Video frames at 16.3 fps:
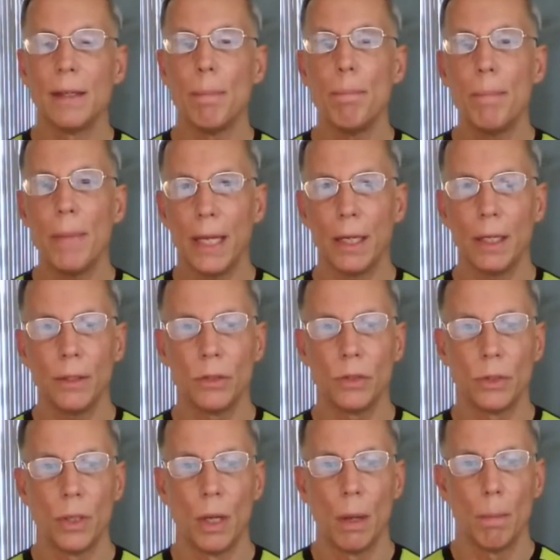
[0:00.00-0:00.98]

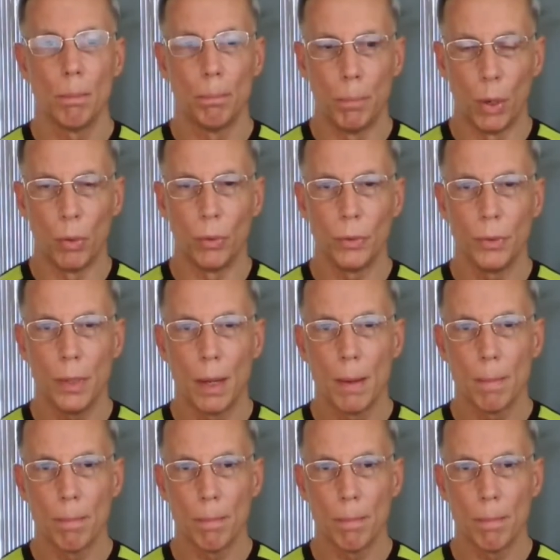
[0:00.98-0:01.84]
diminished bone